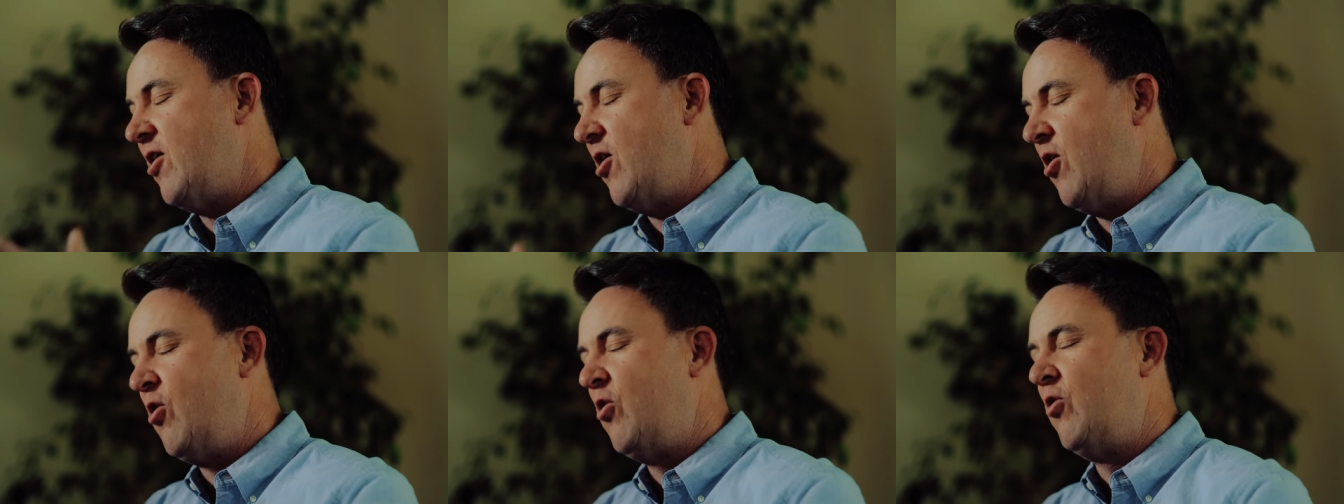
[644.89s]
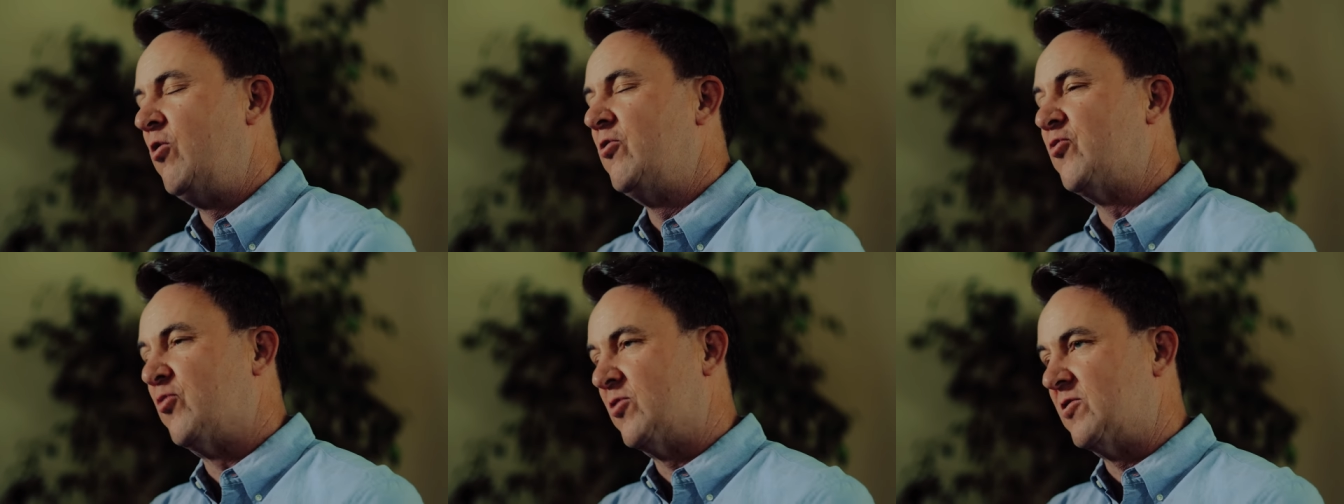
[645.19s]

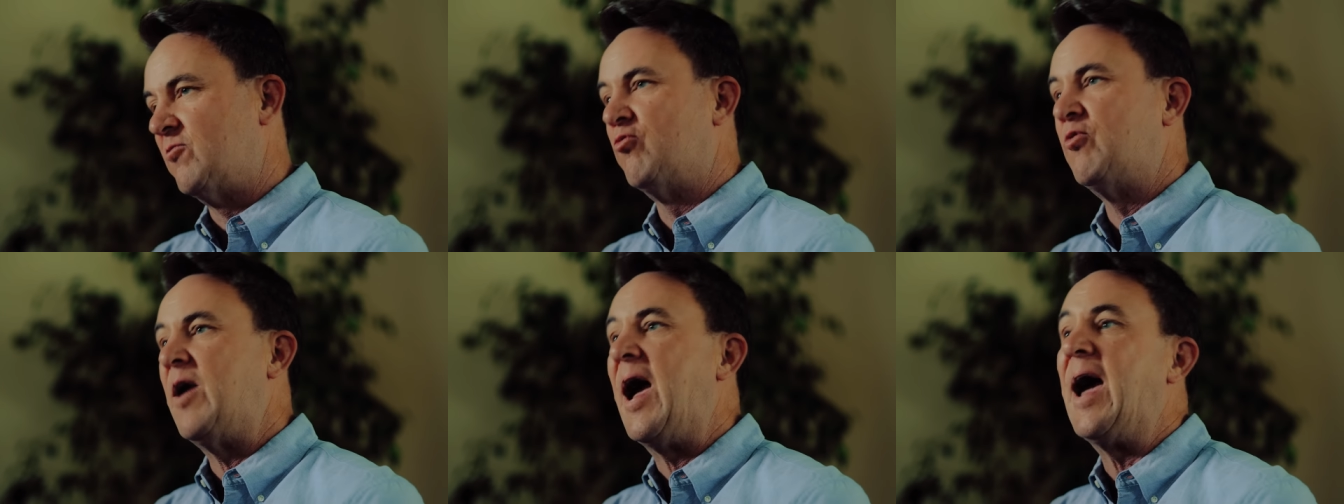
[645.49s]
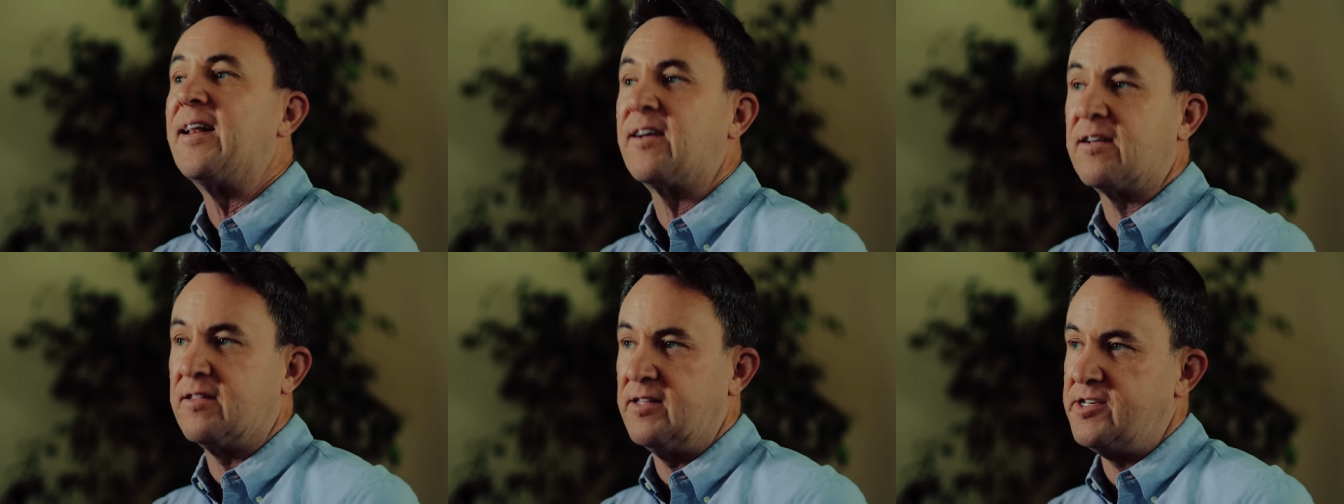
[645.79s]
holes were
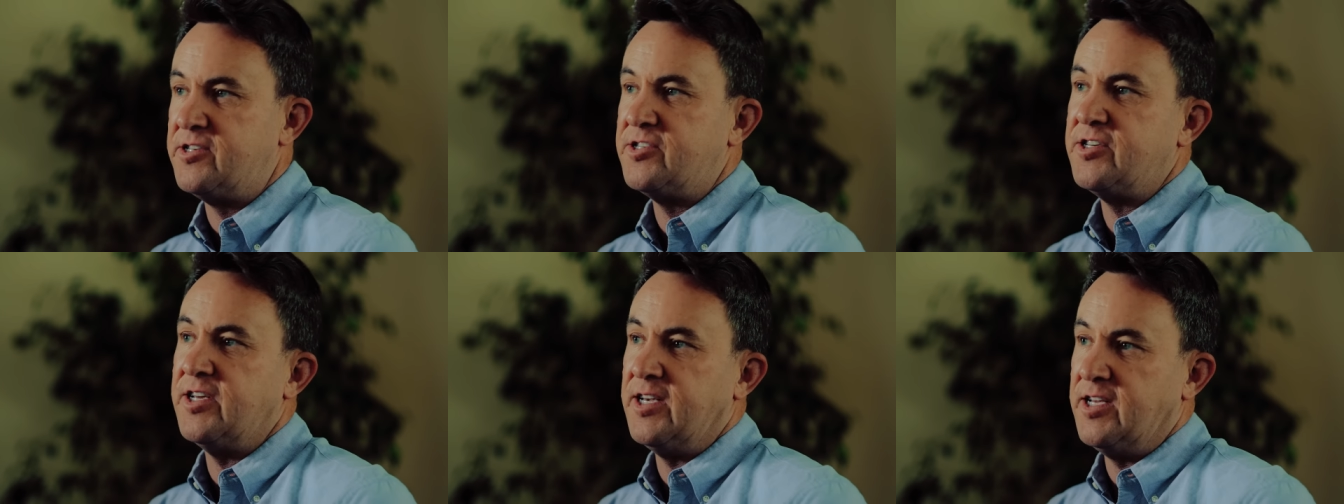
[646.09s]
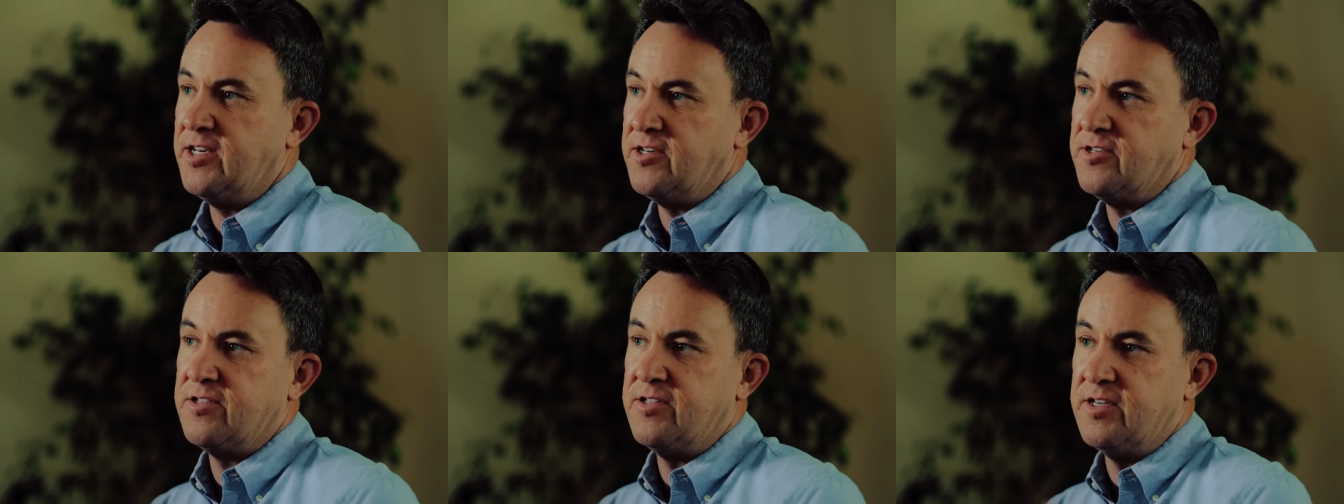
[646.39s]
radically
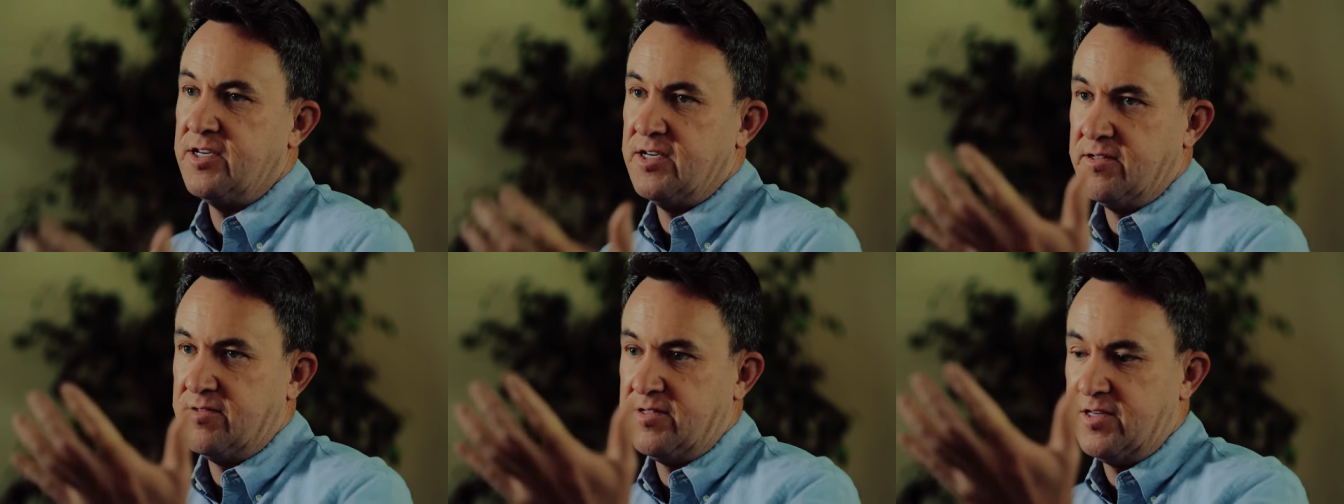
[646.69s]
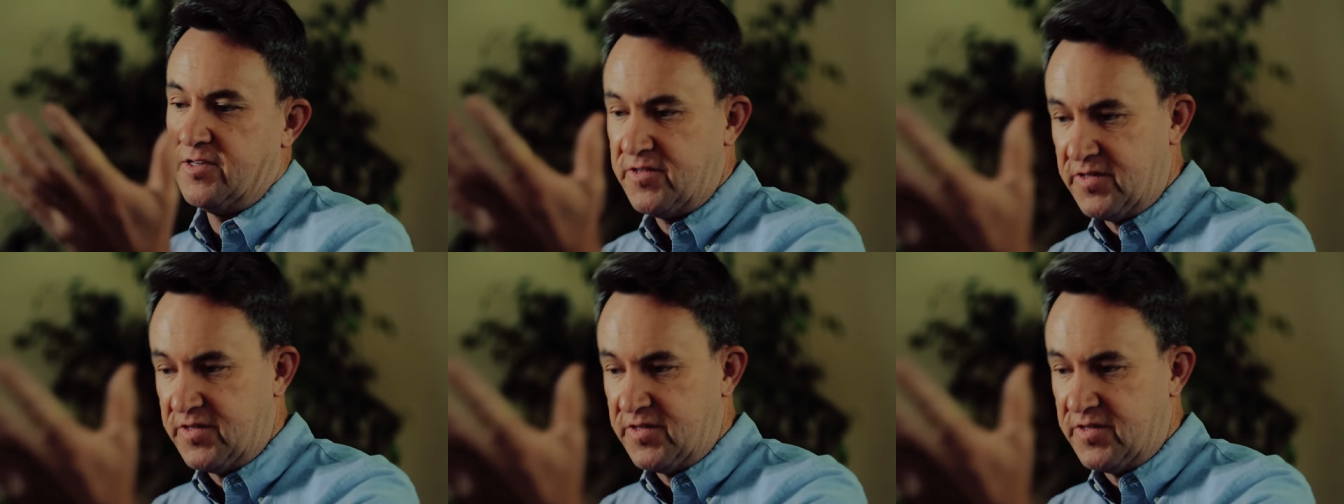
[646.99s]
changed. The, the